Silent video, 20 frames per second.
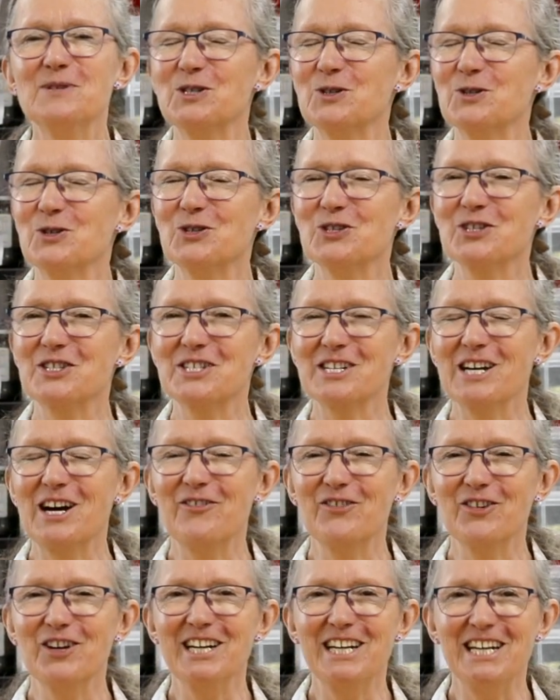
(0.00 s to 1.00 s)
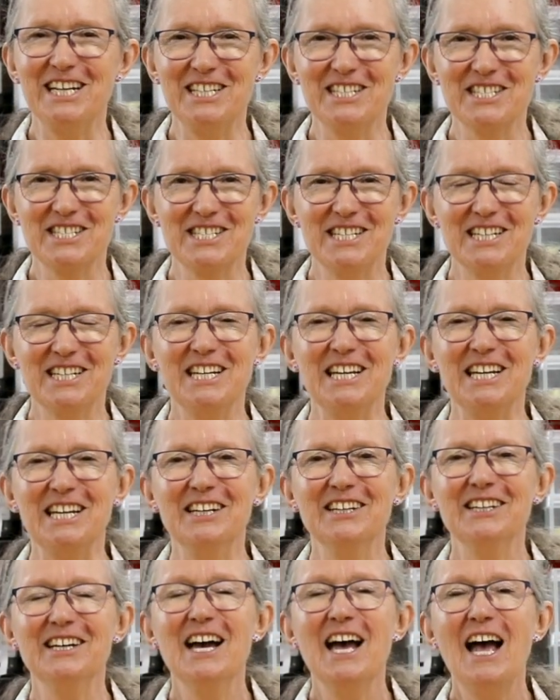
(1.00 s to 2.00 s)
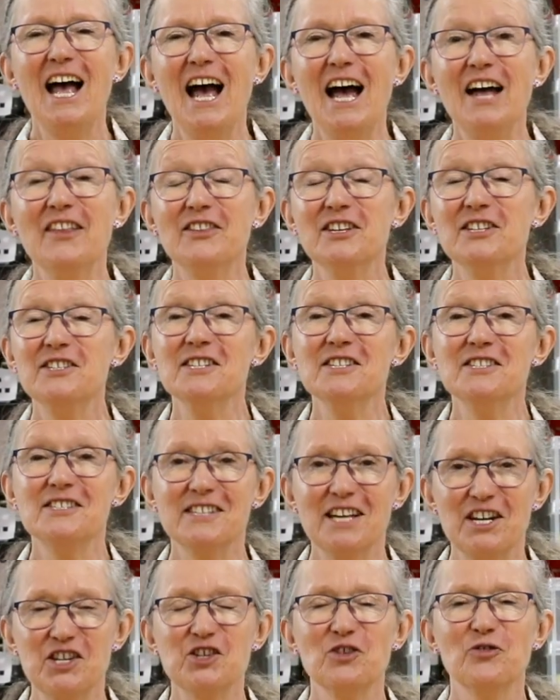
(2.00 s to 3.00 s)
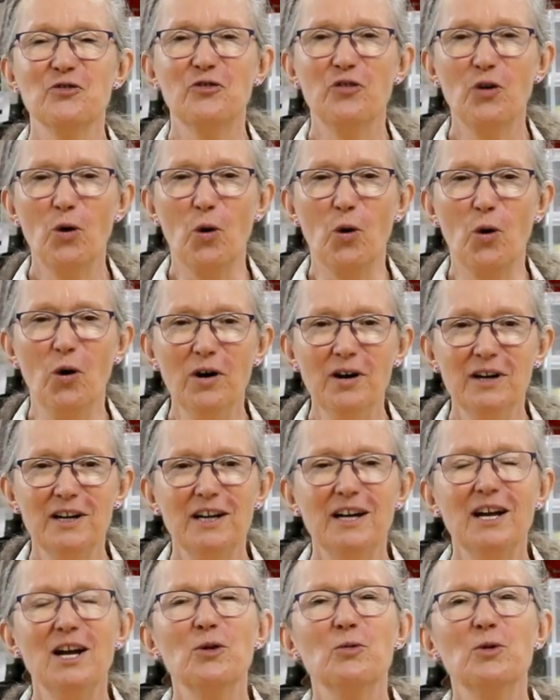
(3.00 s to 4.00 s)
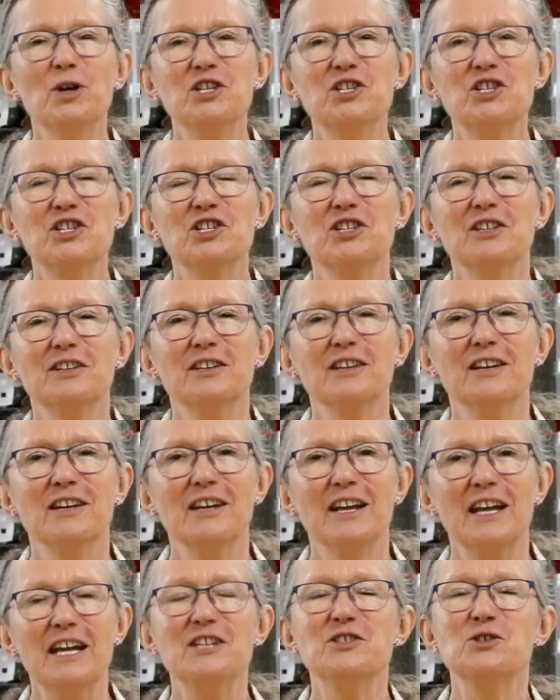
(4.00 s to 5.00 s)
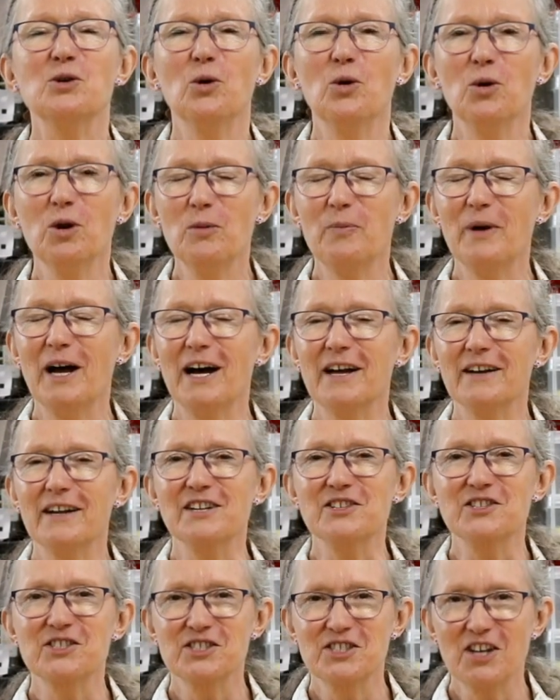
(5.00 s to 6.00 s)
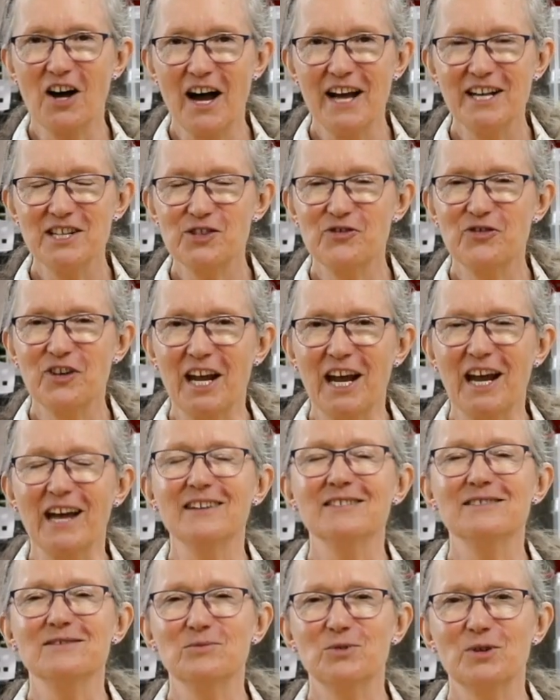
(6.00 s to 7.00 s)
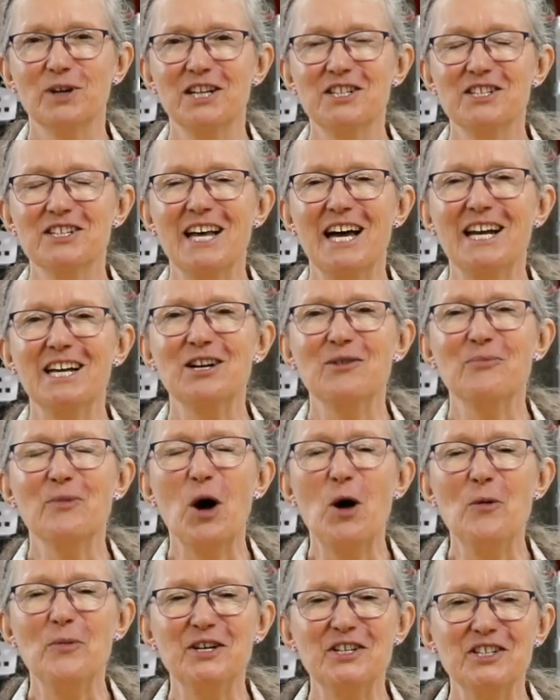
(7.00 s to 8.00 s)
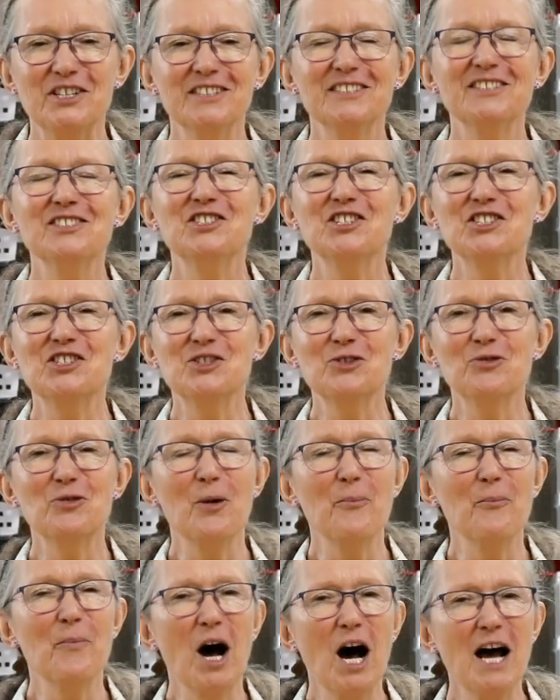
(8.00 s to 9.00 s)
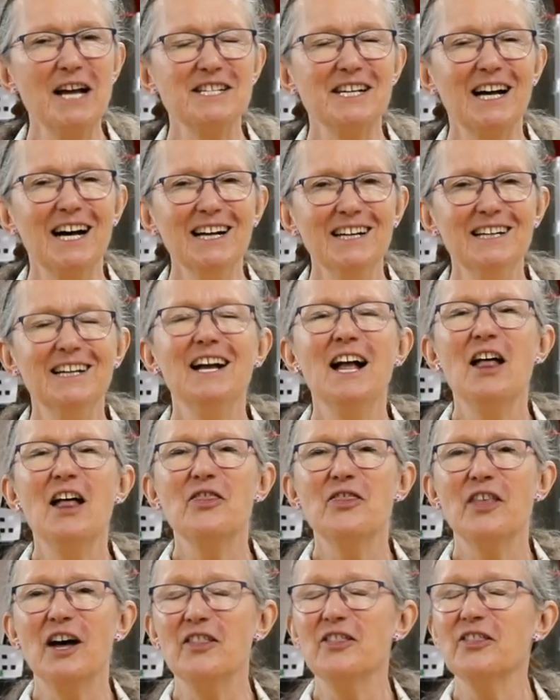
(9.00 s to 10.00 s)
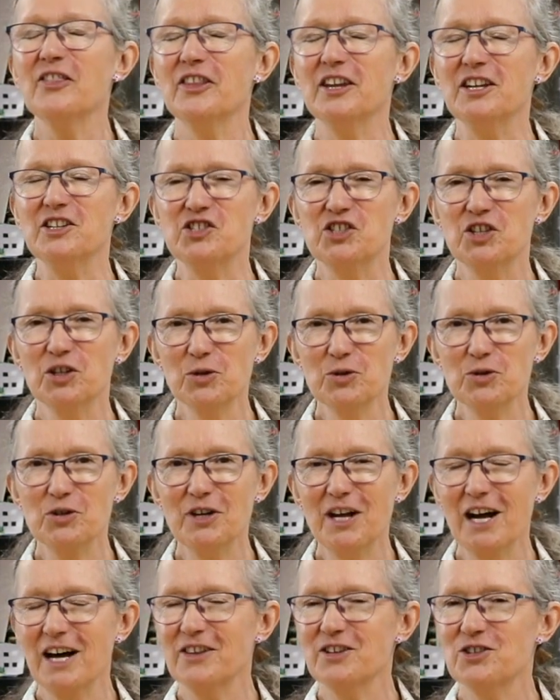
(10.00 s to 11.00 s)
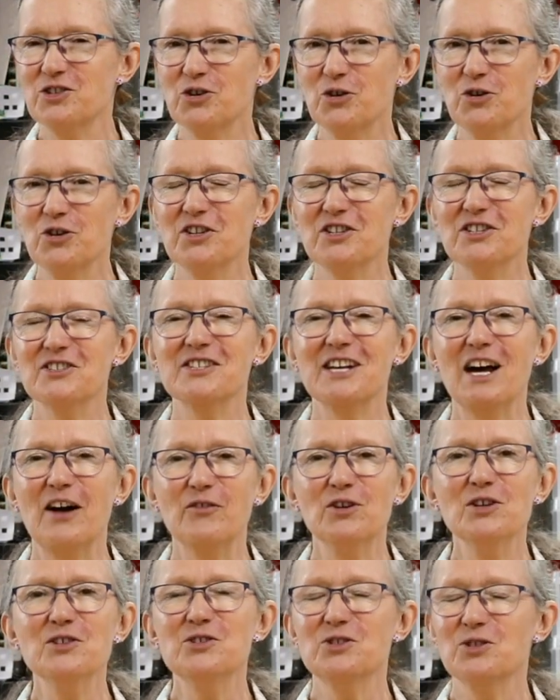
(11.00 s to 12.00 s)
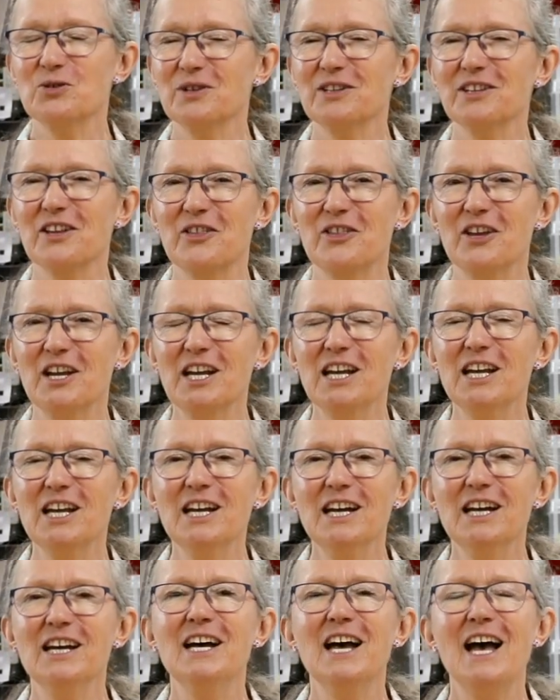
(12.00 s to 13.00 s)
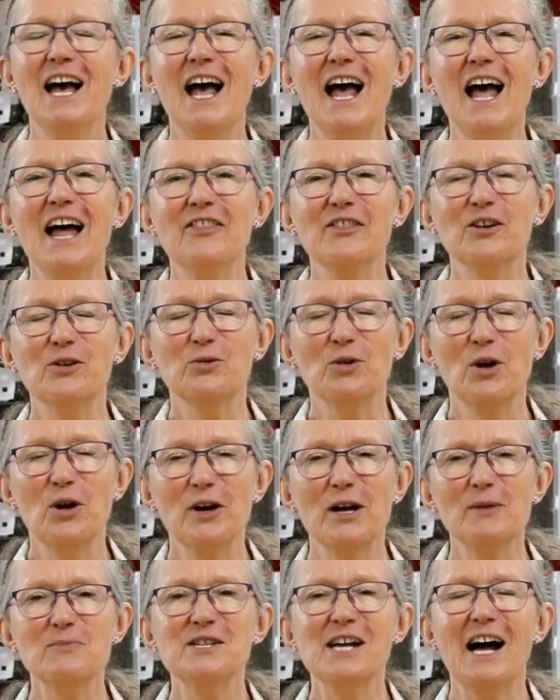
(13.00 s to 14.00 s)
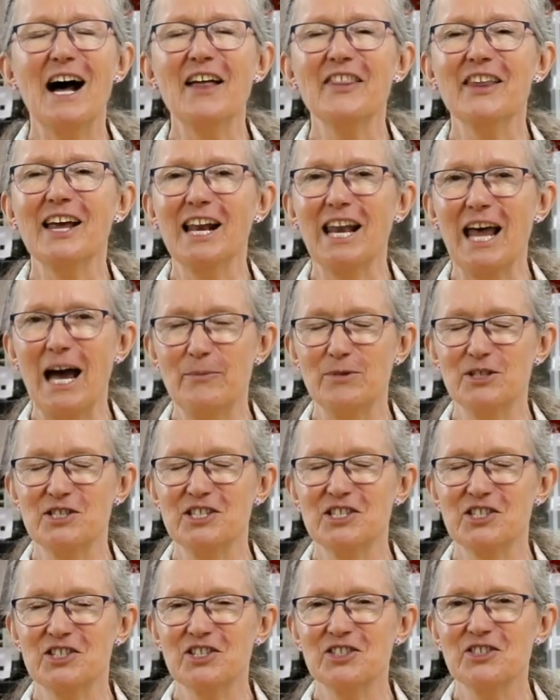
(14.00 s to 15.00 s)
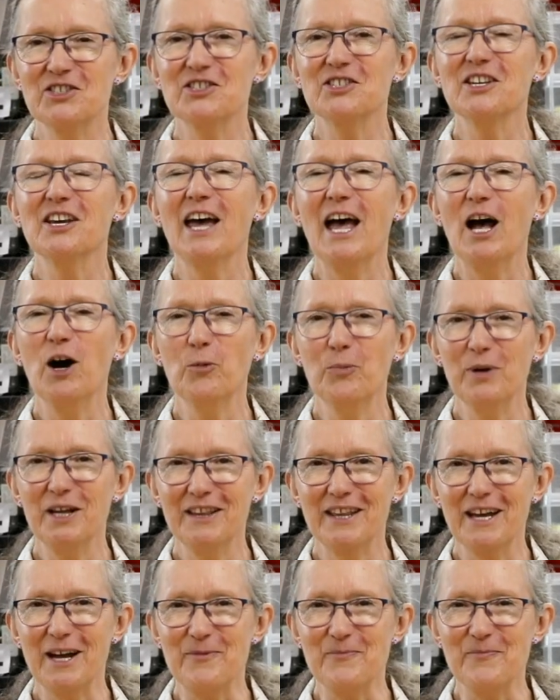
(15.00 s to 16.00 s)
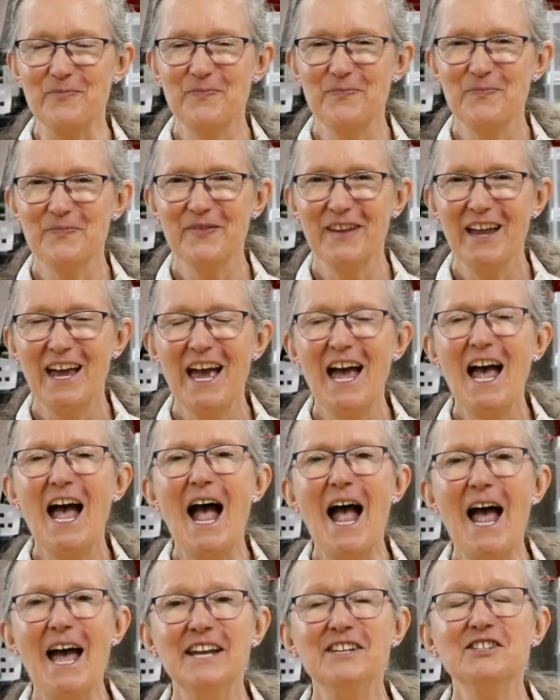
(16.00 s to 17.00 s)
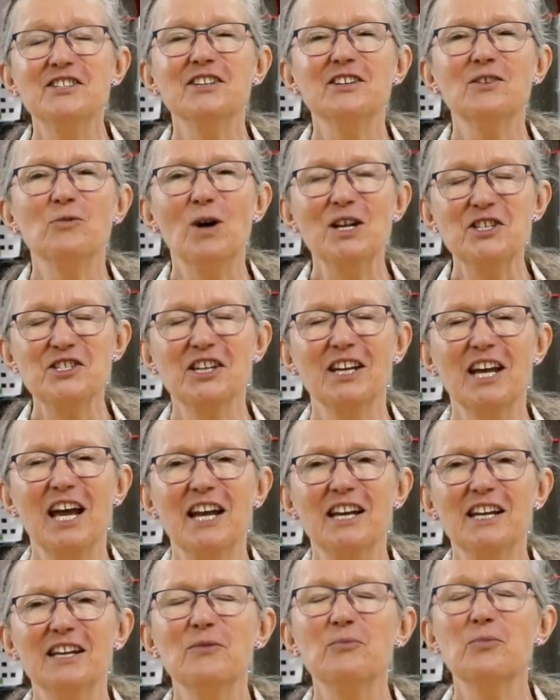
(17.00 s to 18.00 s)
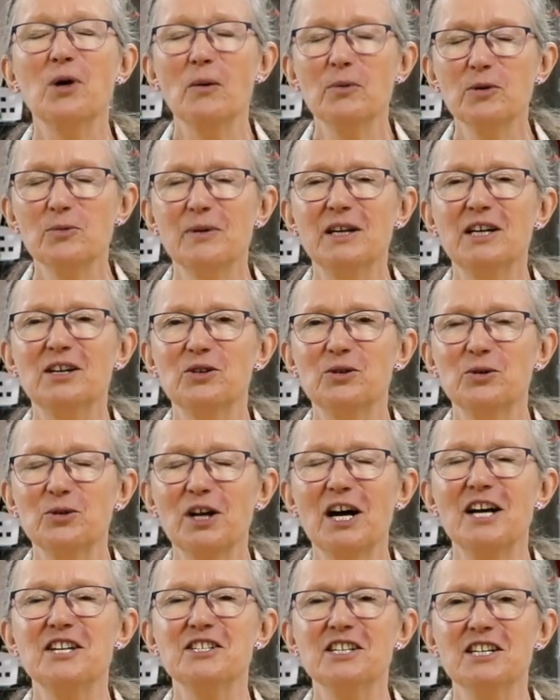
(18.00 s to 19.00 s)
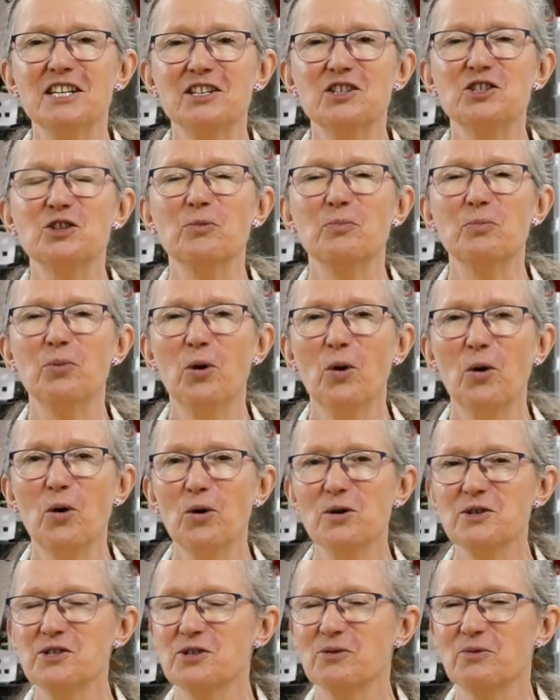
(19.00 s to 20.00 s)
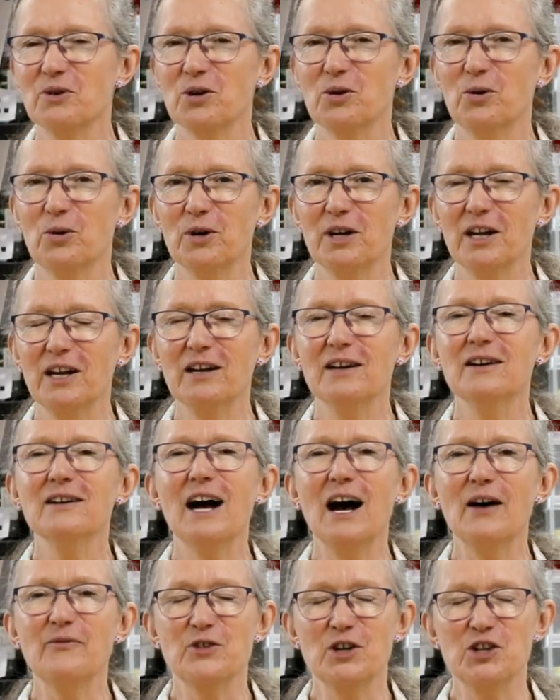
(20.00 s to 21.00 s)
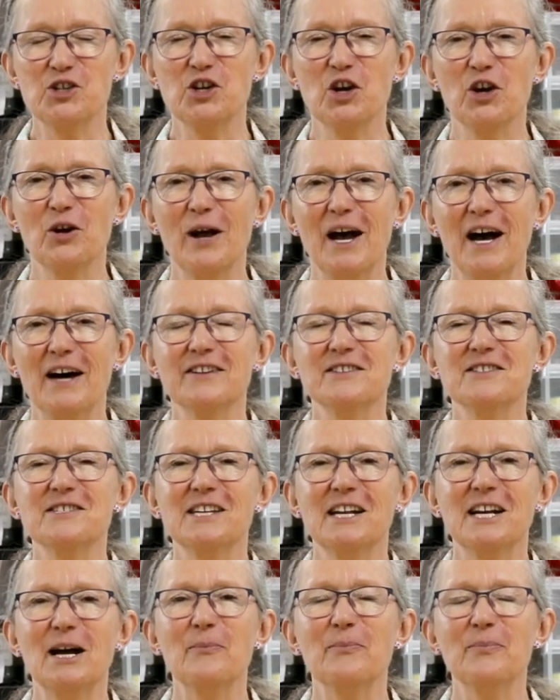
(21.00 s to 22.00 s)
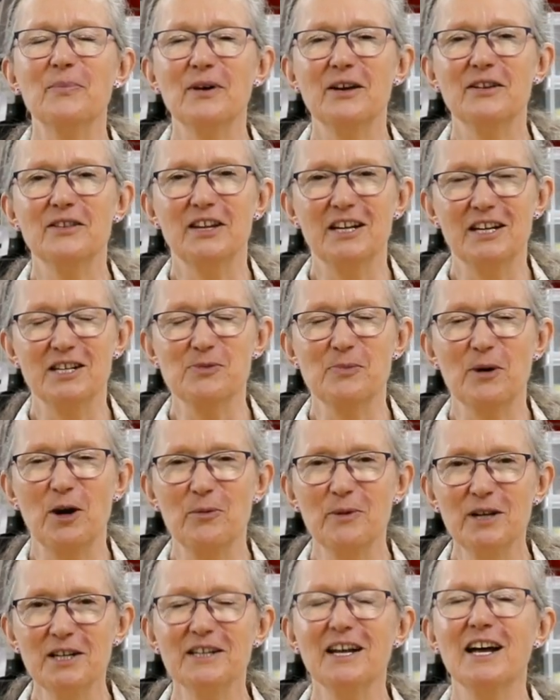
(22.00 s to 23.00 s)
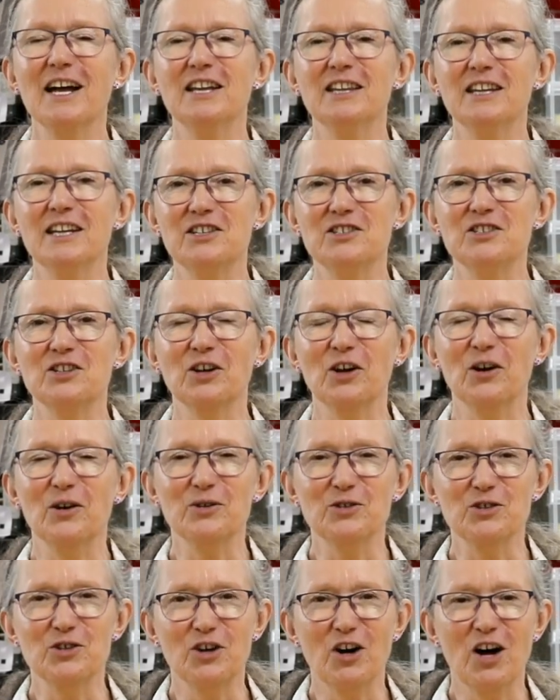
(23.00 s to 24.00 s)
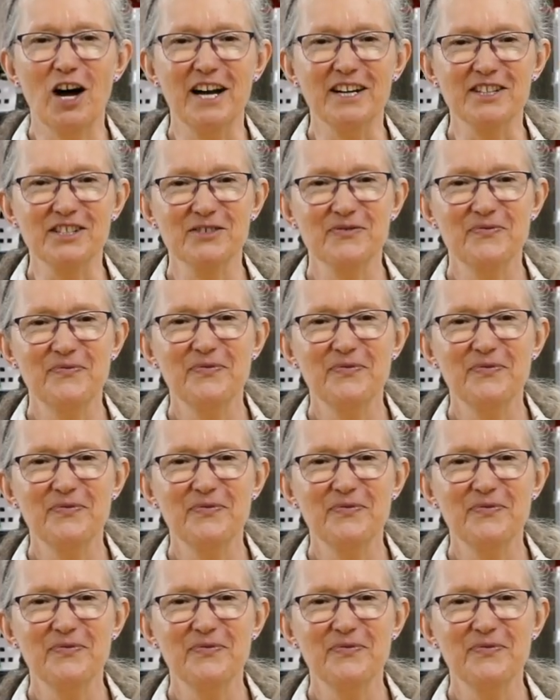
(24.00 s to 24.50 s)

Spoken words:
Children's Discovery in Sydney, and this is session 4, which is all about a science fair. We'll get to that in a moment. Just a reminder that the children are the junior discoverers doing the thinking, and the grown-ups are their lab assistants helping them. And once again, probably be a good idea to pause the recording after I show you how to set up the experiment and then to go and try it.